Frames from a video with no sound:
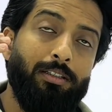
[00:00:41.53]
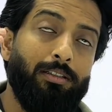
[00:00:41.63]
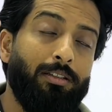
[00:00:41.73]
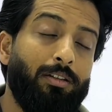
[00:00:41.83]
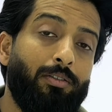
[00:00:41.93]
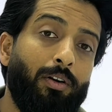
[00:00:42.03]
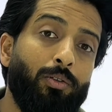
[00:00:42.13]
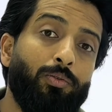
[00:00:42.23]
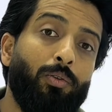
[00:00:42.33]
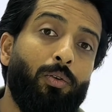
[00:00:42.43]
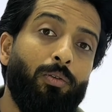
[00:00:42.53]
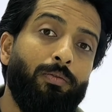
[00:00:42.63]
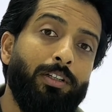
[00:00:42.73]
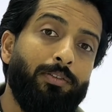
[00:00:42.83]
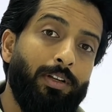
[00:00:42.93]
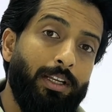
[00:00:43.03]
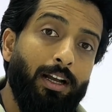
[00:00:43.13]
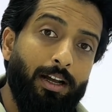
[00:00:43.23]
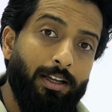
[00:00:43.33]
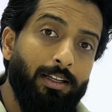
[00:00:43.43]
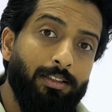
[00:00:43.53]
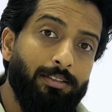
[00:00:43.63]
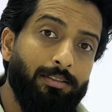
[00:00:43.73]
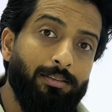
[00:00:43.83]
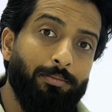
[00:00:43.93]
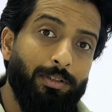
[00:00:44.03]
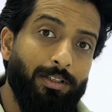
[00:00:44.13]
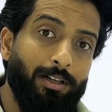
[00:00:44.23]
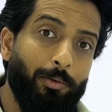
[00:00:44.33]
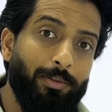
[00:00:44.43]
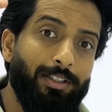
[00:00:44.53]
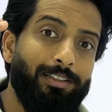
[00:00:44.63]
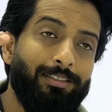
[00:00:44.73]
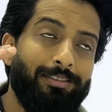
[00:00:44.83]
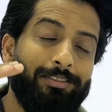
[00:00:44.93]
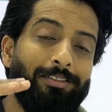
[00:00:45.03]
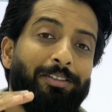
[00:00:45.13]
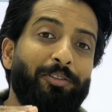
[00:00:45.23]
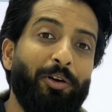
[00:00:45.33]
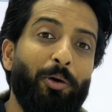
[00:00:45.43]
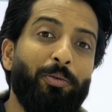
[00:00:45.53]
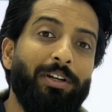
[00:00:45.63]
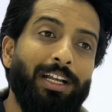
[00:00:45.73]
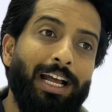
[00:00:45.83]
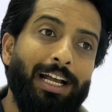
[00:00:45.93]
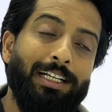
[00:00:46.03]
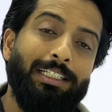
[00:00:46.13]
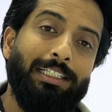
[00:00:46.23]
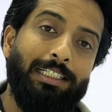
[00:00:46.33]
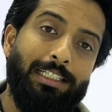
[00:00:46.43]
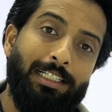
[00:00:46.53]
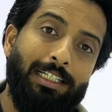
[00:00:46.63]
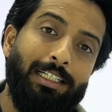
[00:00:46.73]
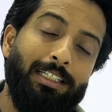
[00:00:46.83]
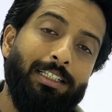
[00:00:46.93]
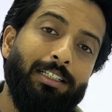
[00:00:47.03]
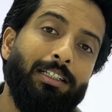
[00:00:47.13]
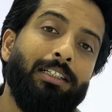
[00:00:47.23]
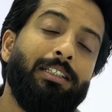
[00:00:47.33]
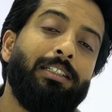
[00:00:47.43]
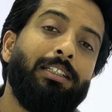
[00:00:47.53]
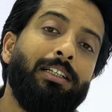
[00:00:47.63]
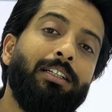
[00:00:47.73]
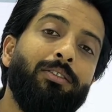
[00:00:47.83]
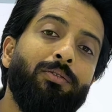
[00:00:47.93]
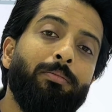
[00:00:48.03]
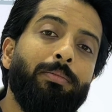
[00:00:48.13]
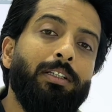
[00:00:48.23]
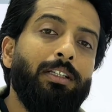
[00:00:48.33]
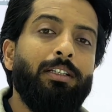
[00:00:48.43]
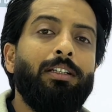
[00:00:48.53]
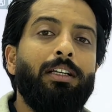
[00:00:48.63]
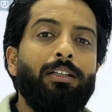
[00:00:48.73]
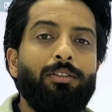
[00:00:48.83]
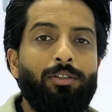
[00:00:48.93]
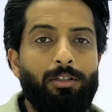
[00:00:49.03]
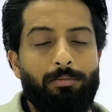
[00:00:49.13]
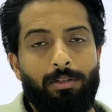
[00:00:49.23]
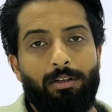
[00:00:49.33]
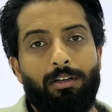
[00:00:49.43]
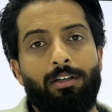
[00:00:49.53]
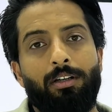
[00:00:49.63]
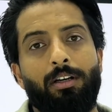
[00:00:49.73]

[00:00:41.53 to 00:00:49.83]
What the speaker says: the crowds were always very high, but nowadays the crowd has decreased considerably in JBR.